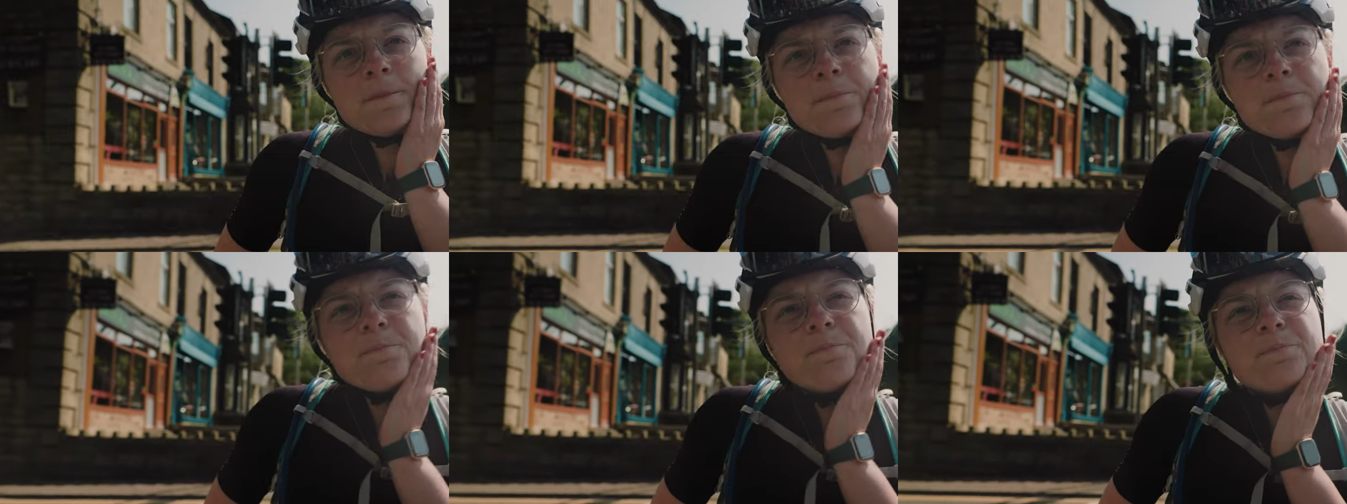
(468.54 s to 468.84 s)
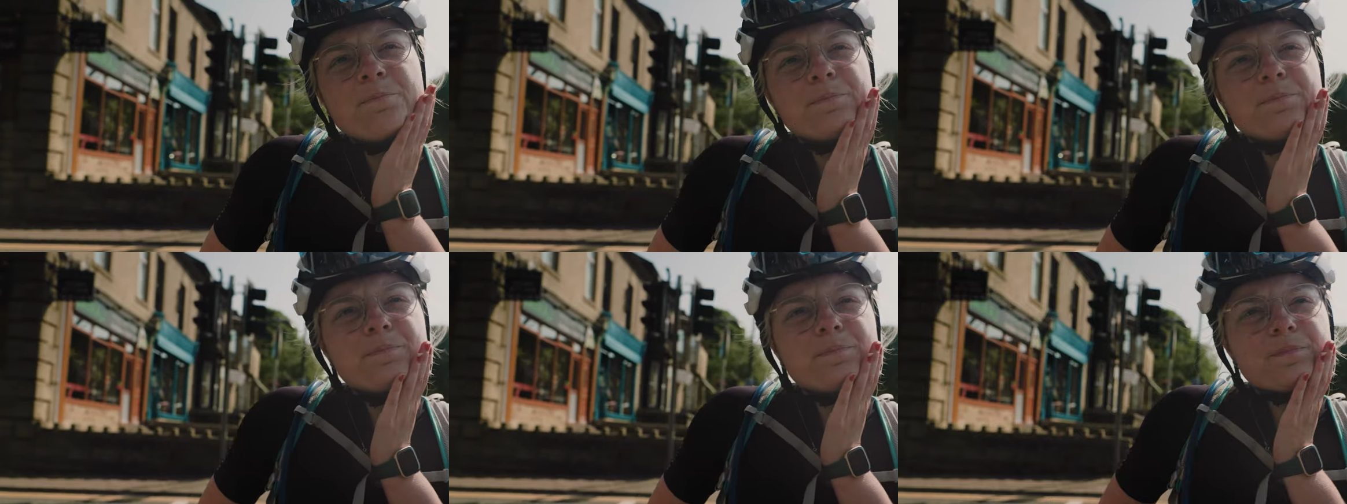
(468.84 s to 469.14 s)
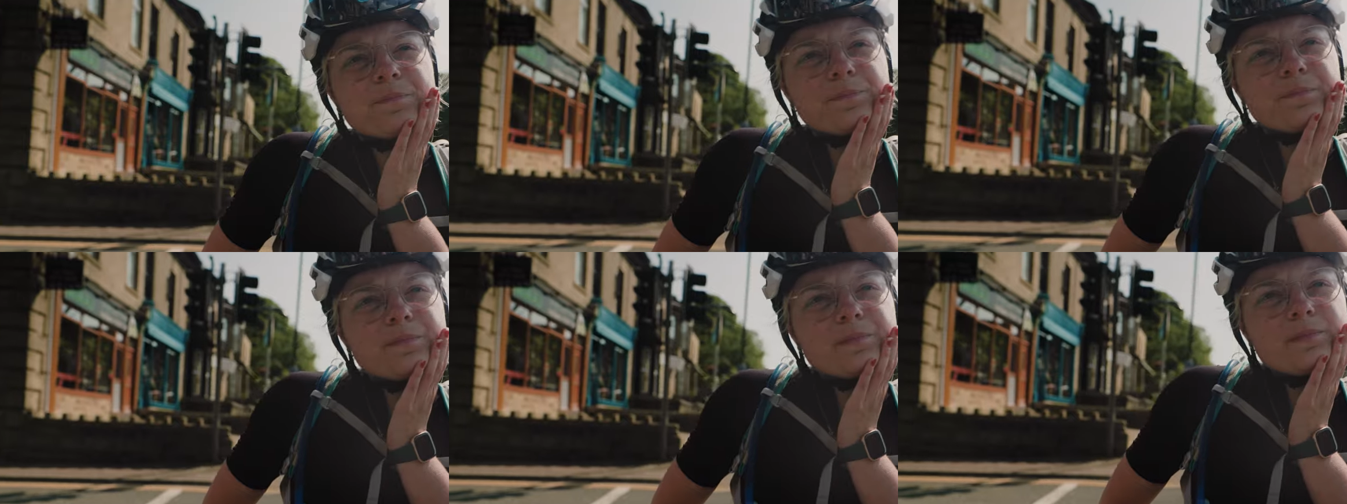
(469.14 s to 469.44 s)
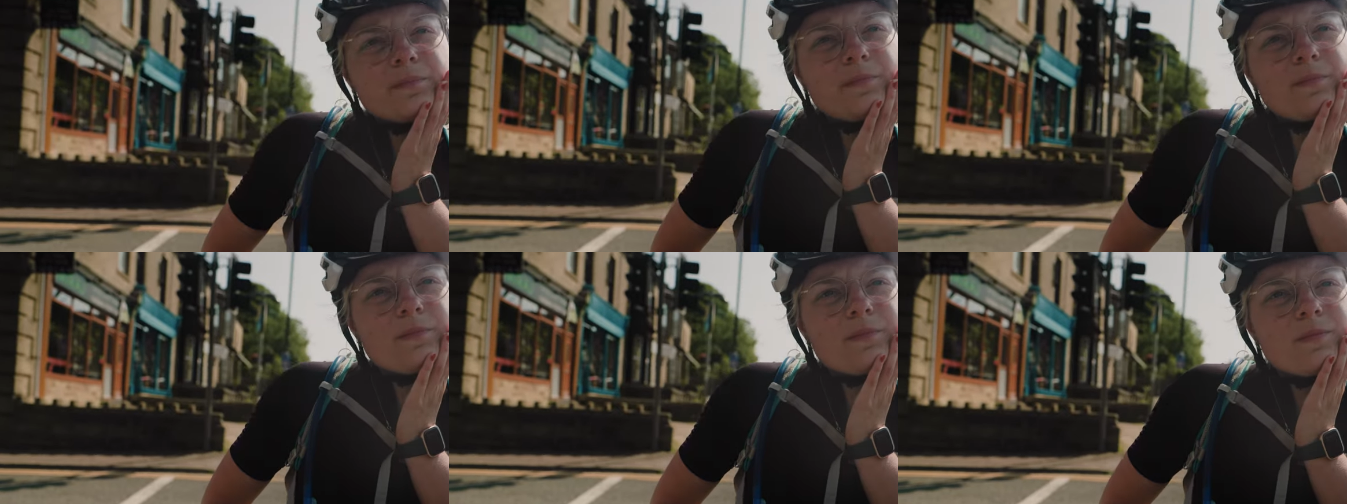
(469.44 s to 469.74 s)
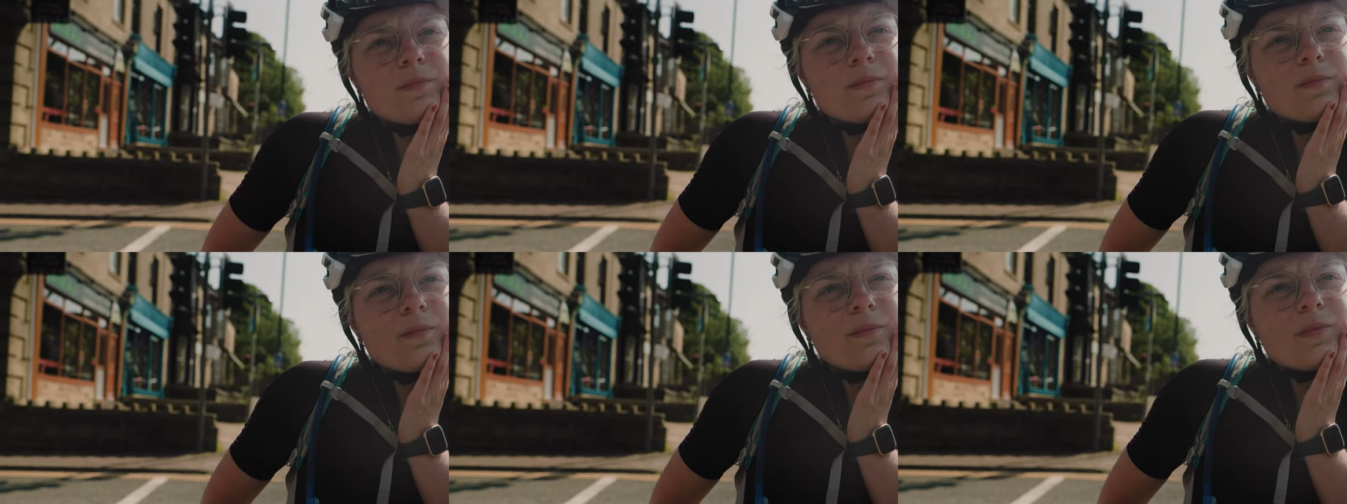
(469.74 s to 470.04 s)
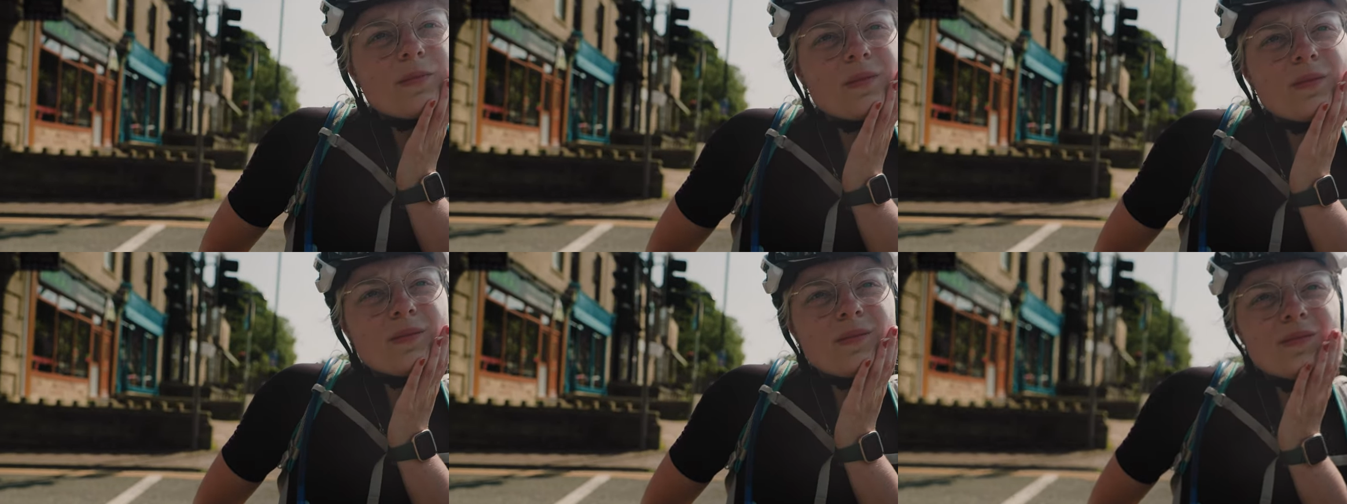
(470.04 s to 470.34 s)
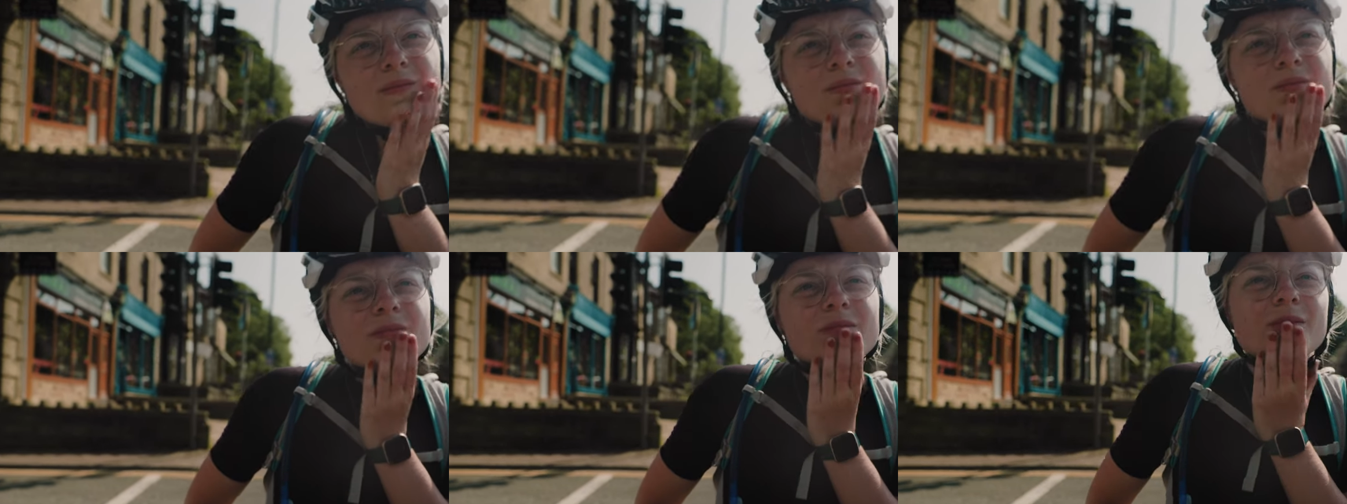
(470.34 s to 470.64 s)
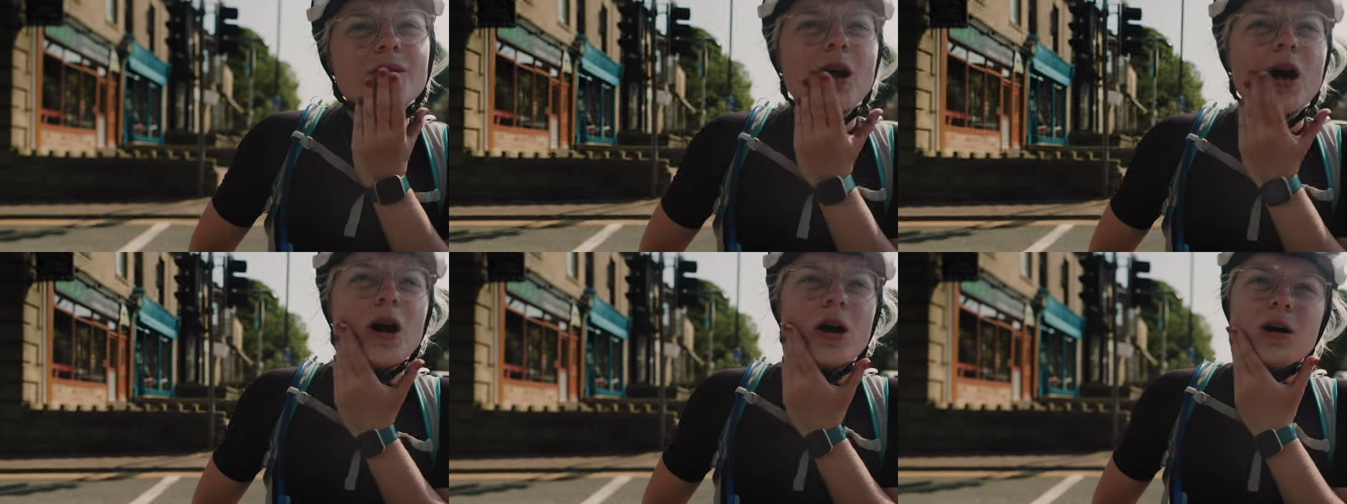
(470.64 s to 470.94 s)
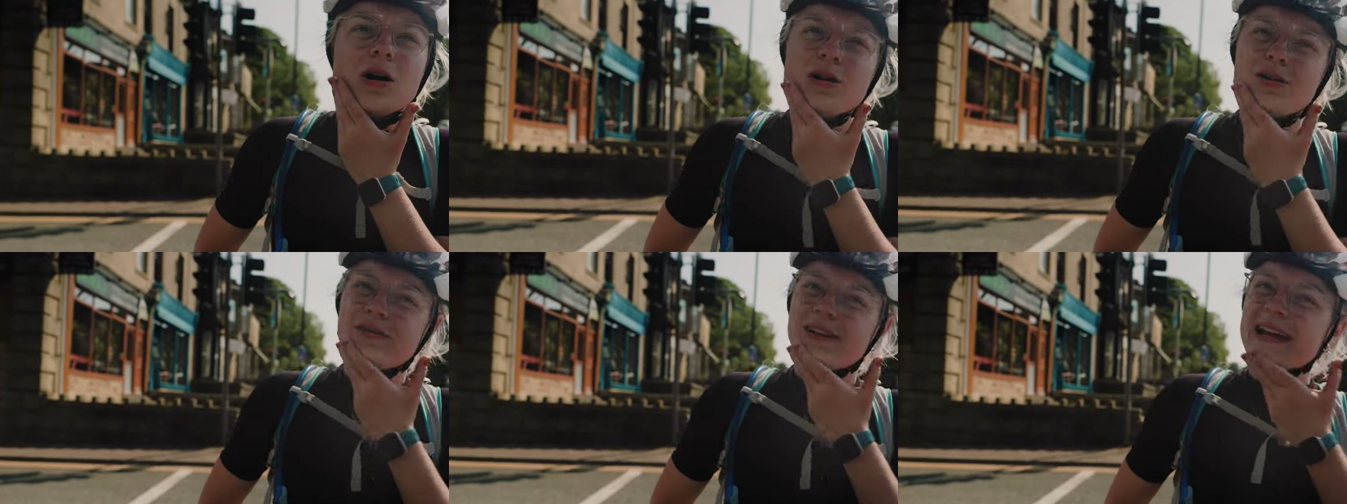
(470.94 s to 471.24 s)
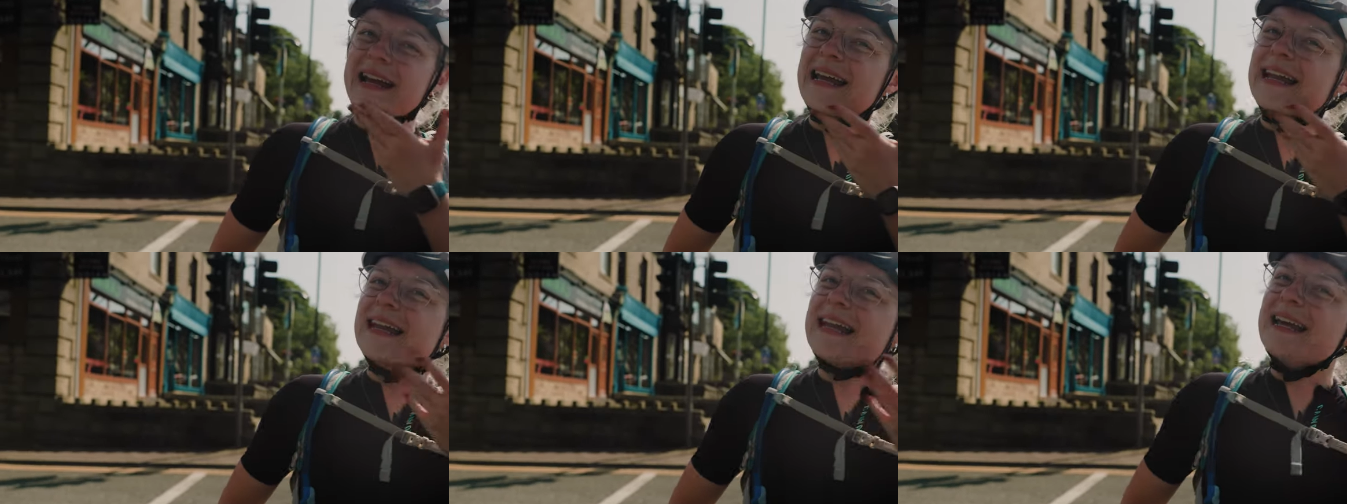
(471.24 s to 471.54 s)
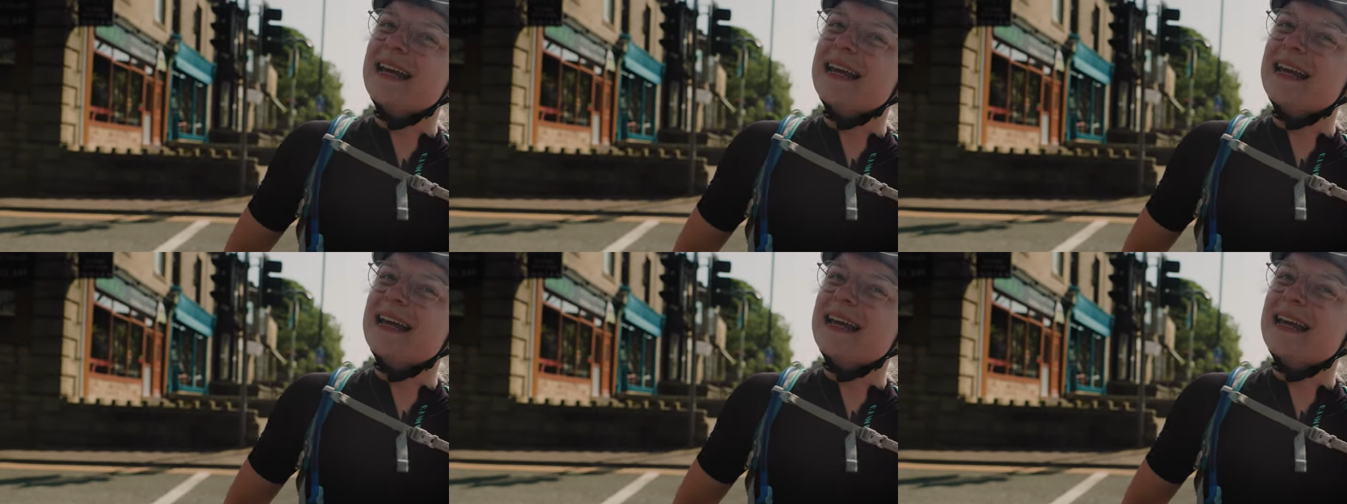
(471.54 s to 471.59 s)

His knee is giving him some serious grief,